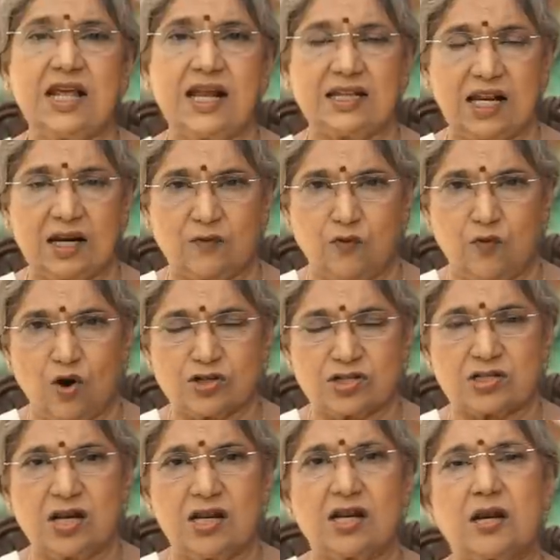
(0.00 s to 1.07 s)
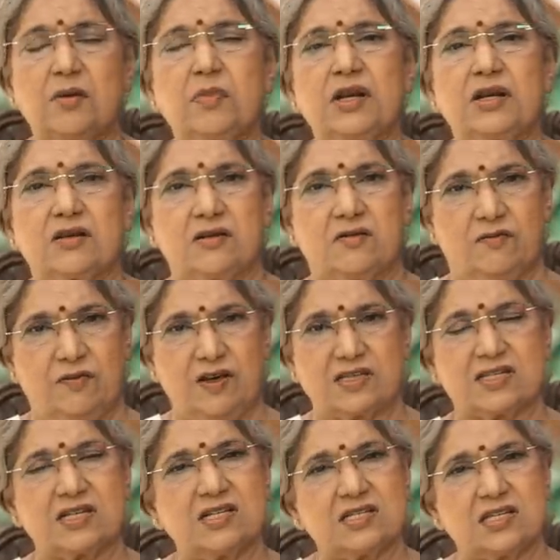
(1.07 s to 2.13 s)
that they wash little bit
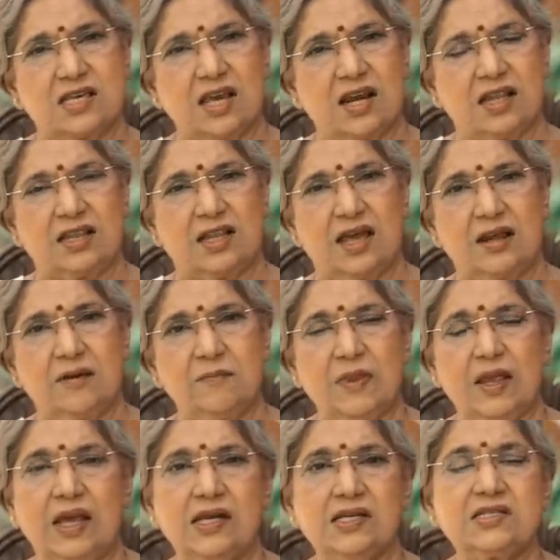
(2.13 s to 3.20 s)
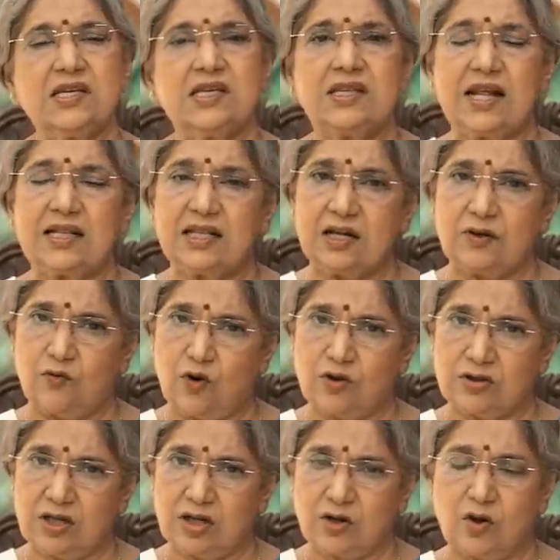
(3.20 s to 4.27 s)
vessels here and there. See that they
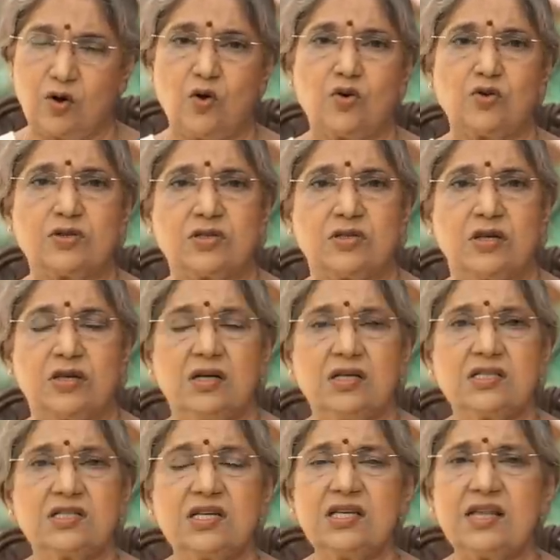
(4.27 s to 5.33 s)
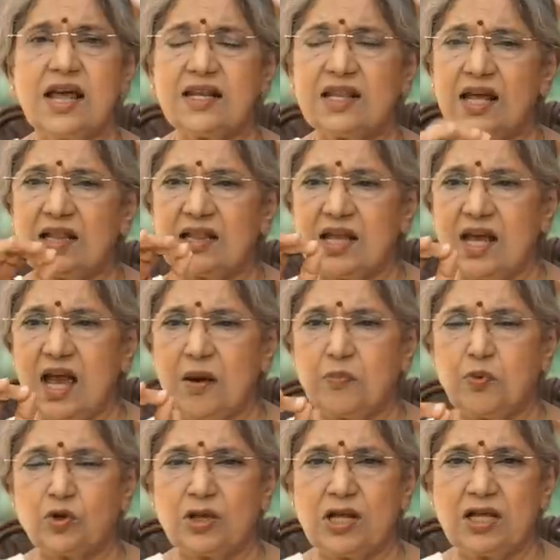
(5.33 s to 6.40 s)
wash their clothes. See that they are
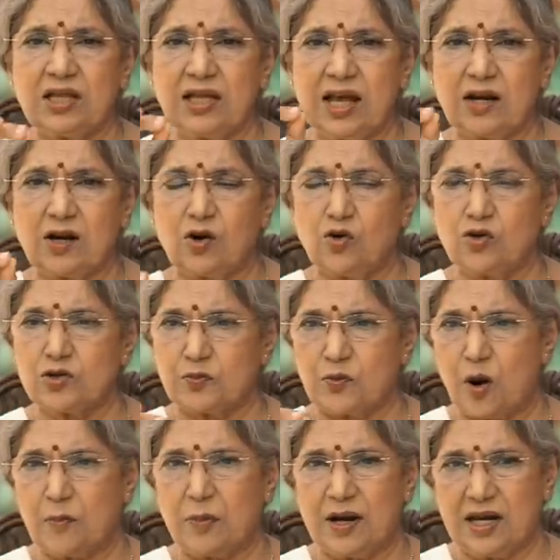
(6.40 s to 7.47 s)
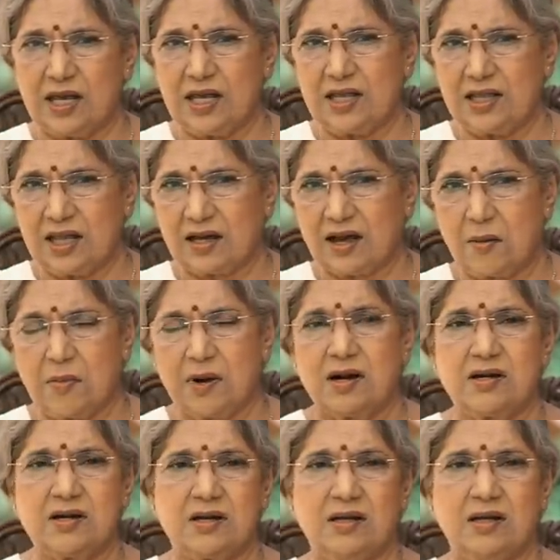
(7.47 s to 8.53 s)
putting their clothes properly in the cupboard.